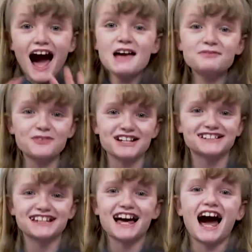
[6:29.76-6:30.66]
Hi,
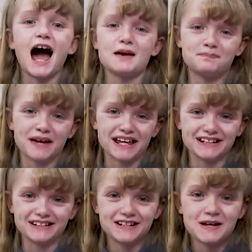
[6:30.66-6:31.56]
friends. I'm
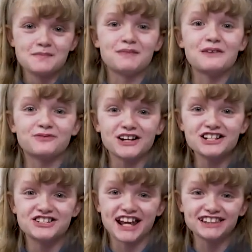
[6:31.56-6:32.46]
Peyton. My friend
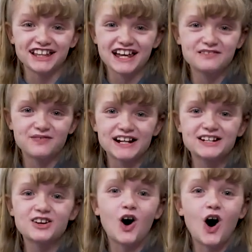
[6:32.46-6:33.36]
Jayla
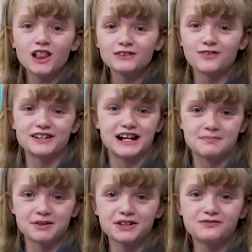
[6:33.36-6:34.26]
invited all of our
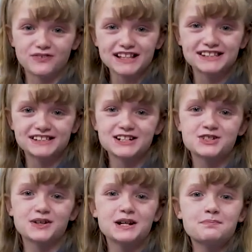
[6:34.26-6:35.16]
neighborhood friends to
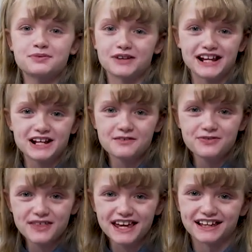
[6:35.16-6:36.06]
join a parade of
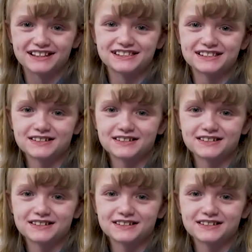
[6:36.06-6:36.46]
thanks.